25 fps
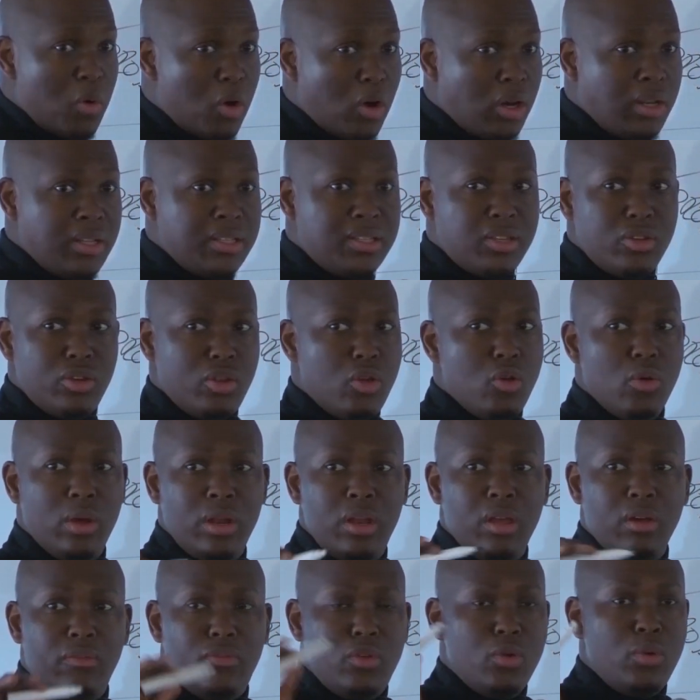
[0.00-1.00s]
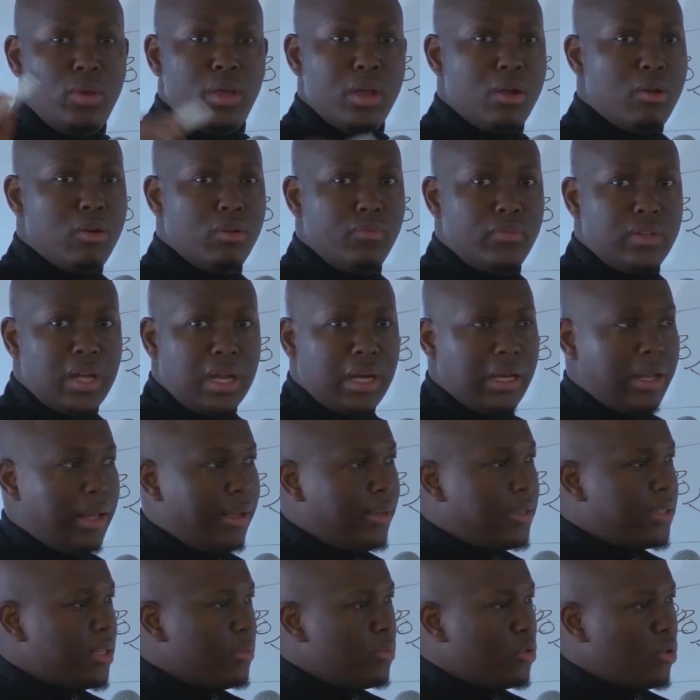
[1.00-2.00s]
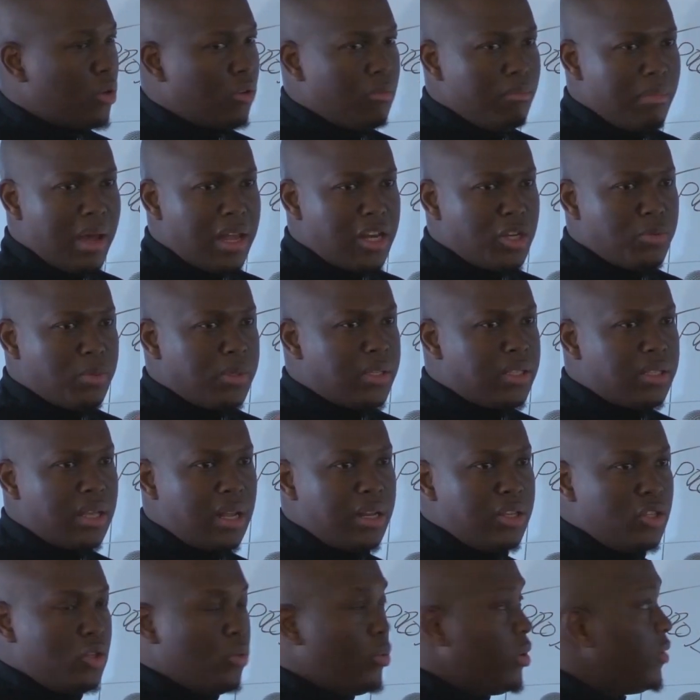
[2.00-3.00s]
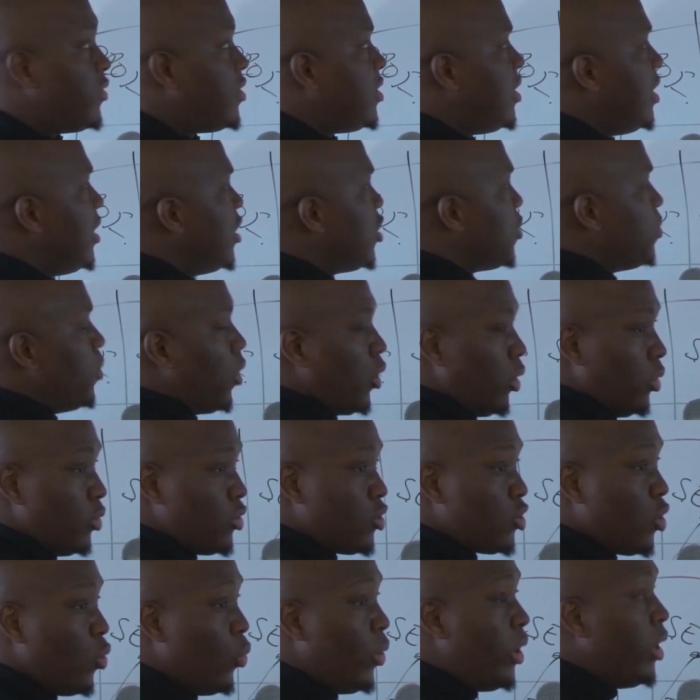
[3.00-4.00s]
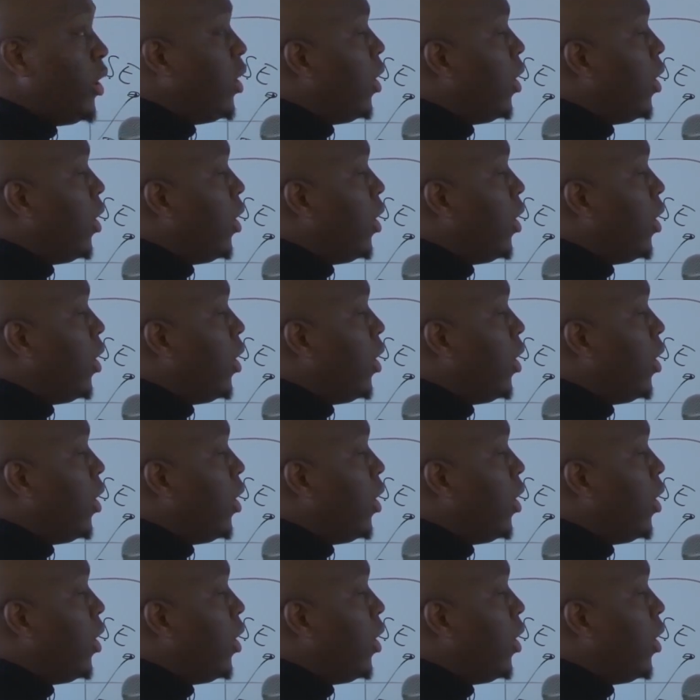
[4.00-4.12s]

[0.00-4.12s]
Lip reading: model isn't new. Any of you here who've done like some sort of management studies, you would have seen this model. So we